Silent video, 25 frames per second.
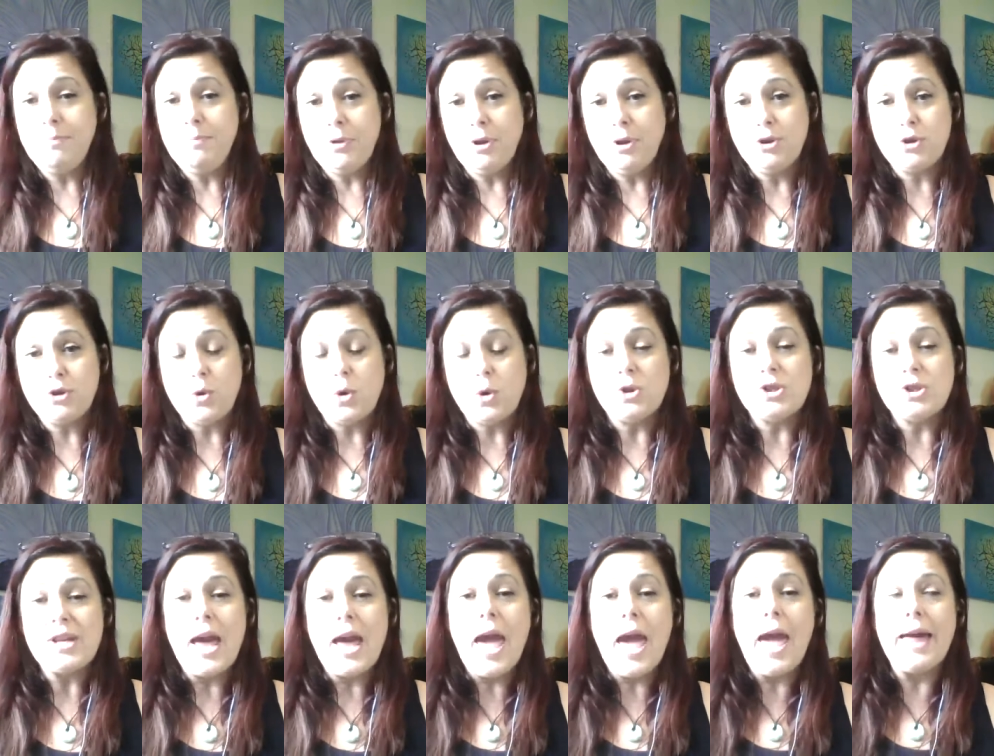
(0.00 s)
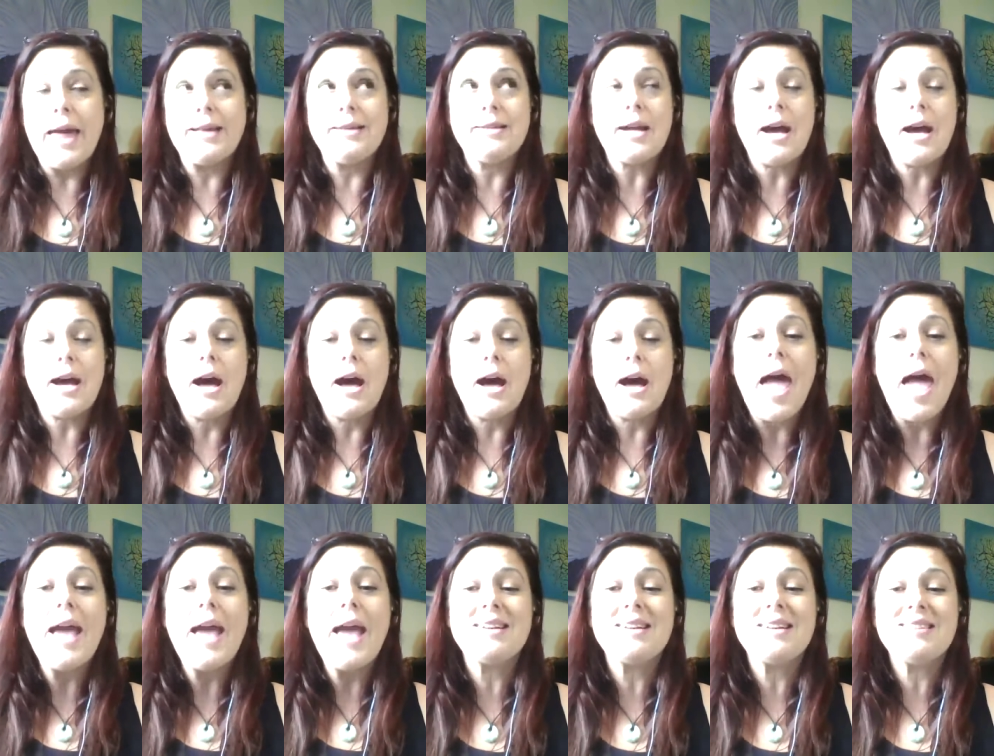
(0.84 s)
those roles, and
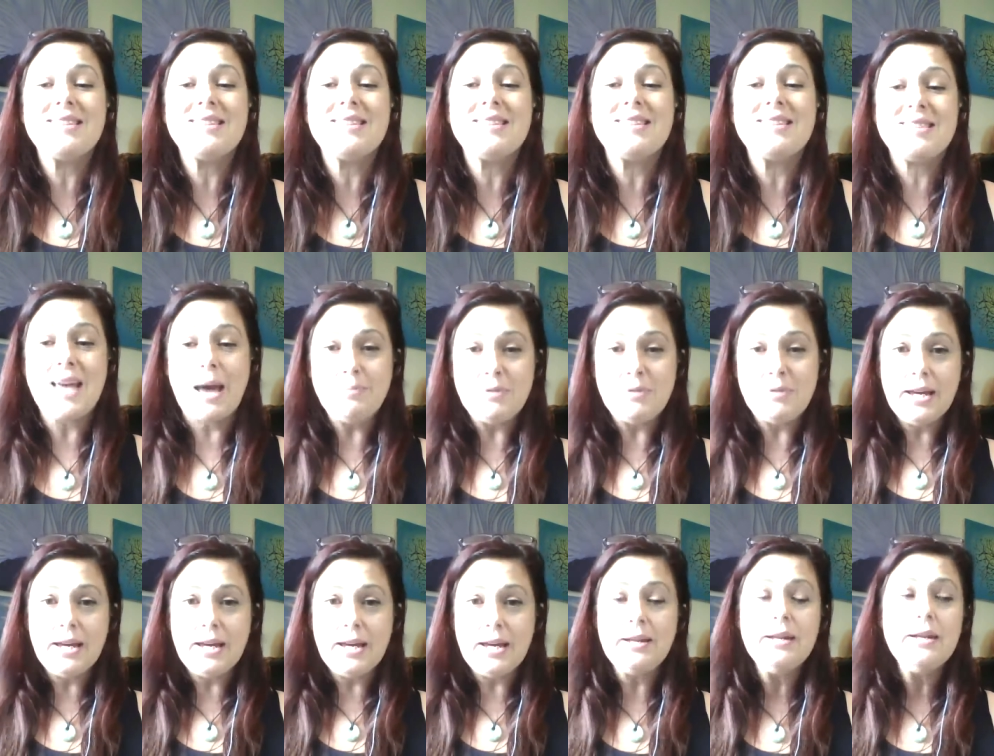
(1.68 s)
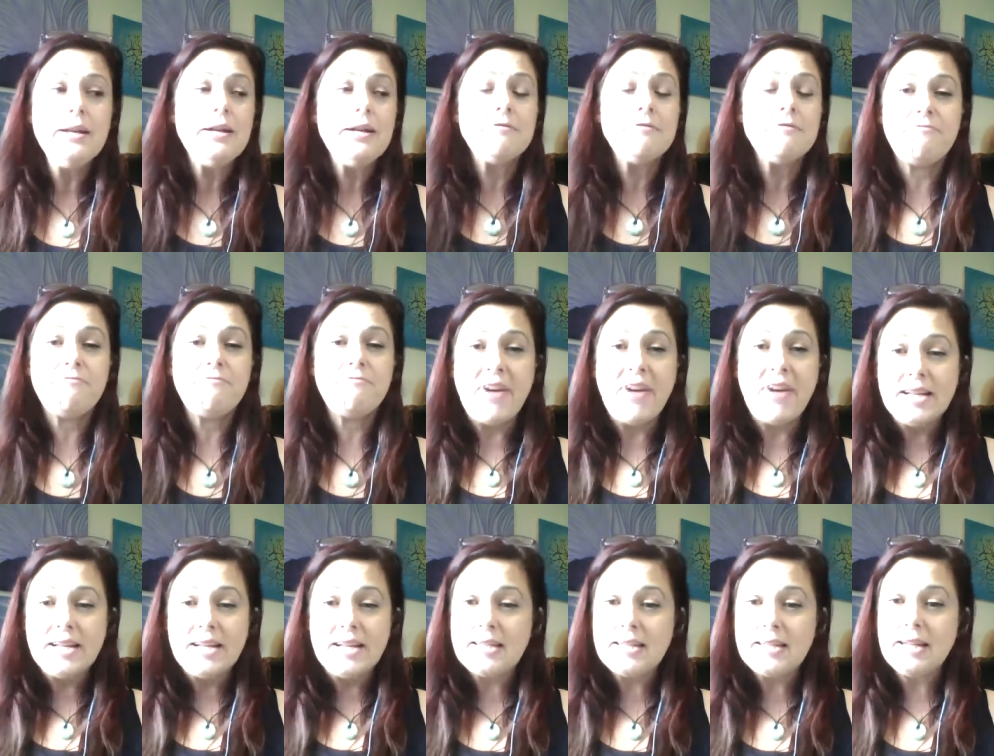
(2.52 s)
accepting it,
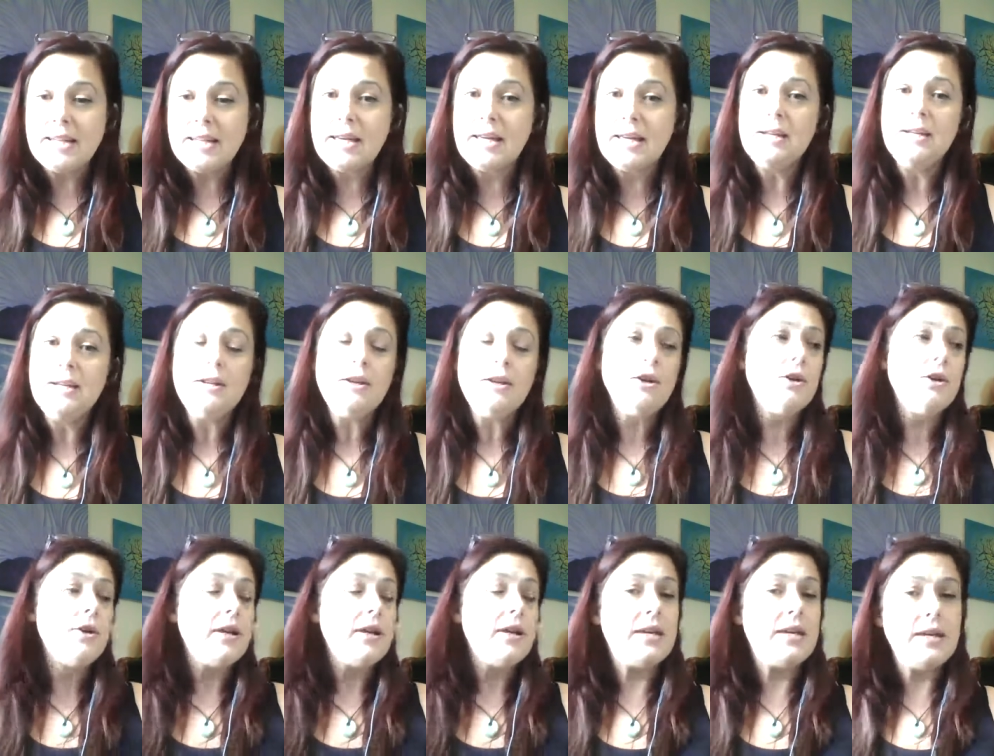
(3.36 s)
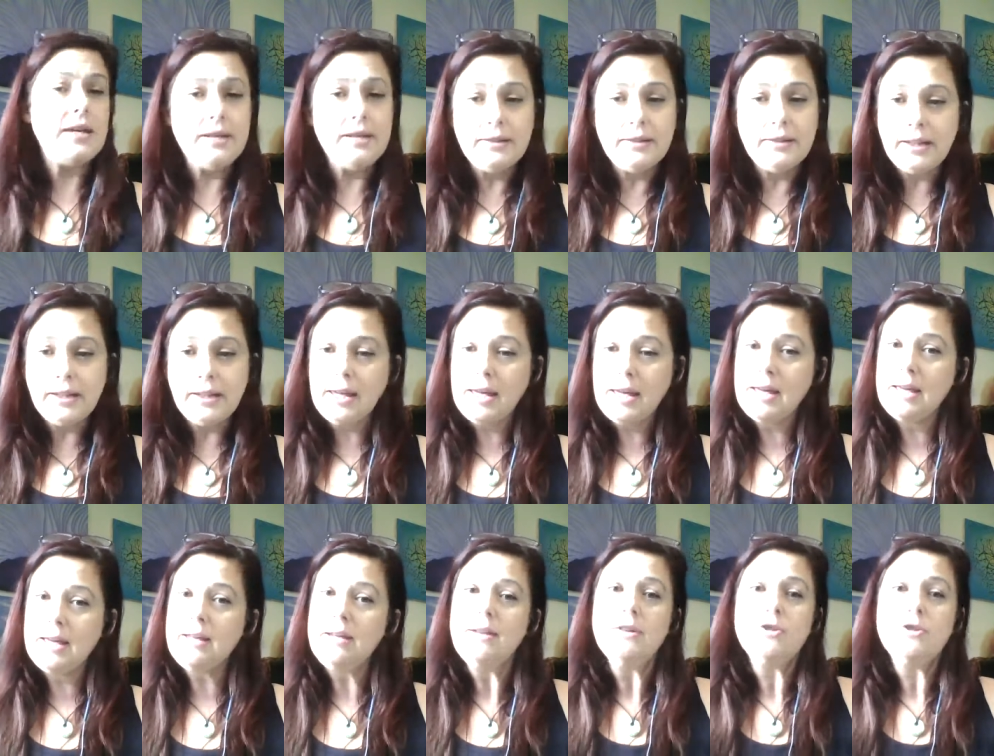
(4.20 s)
facing it, healing
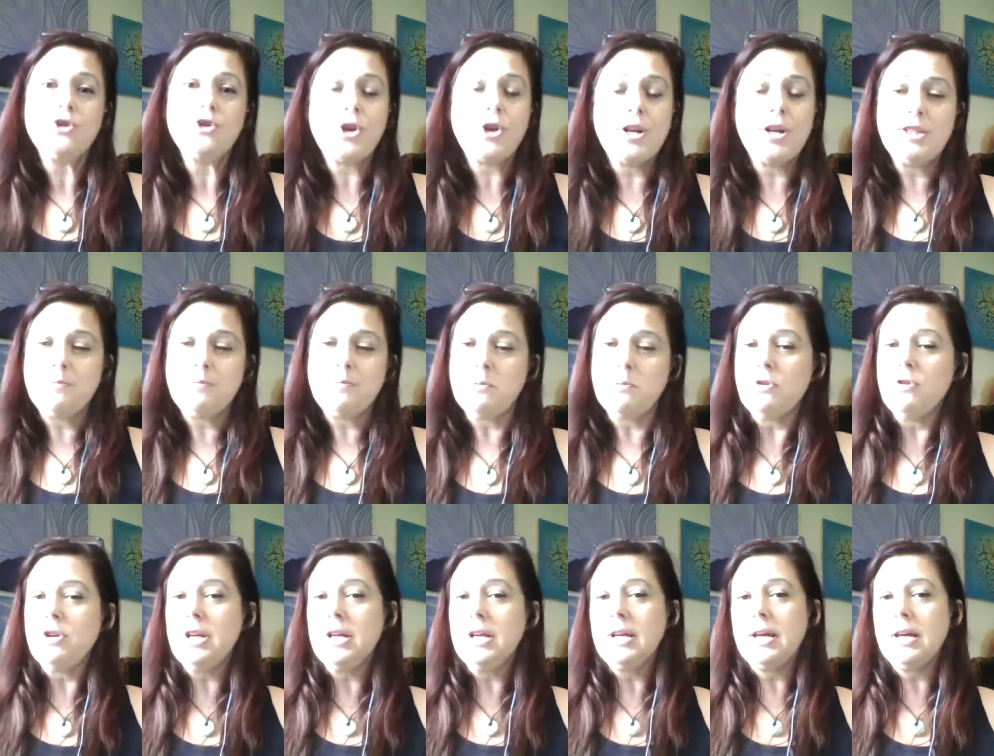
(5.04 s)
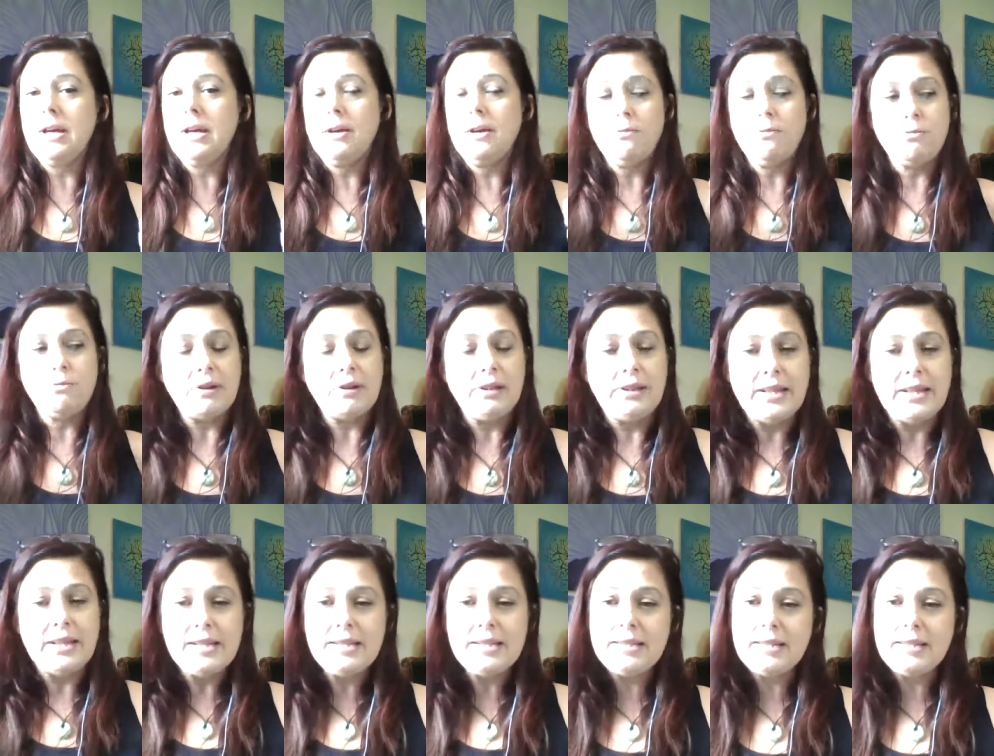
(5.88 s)
it, transmuting it,
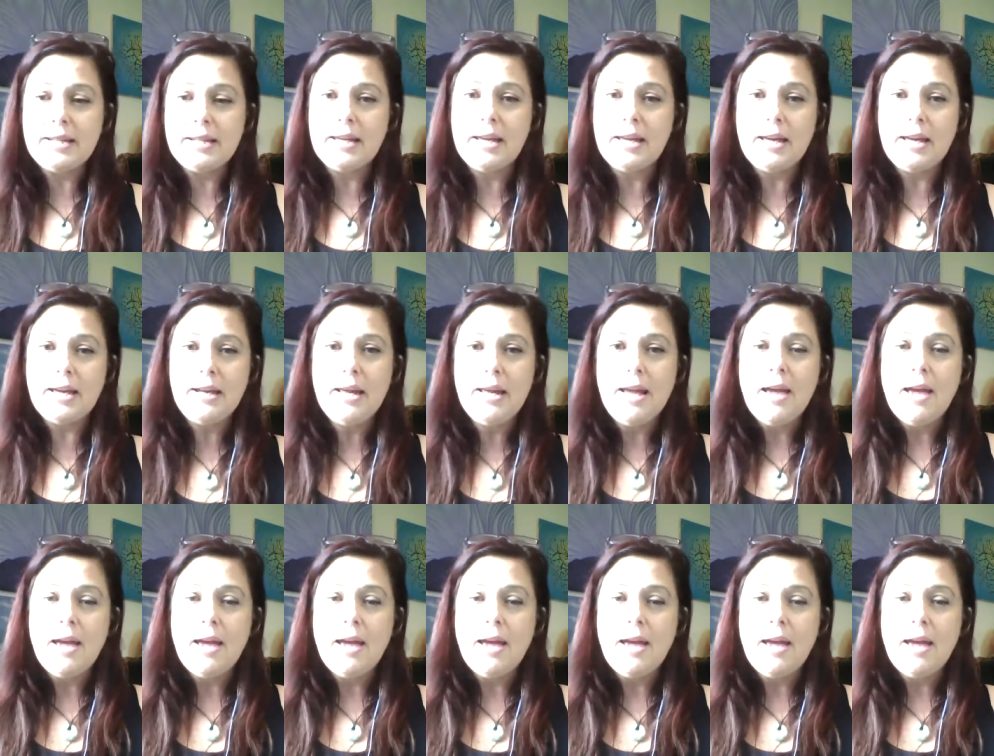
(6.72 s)
releasing it,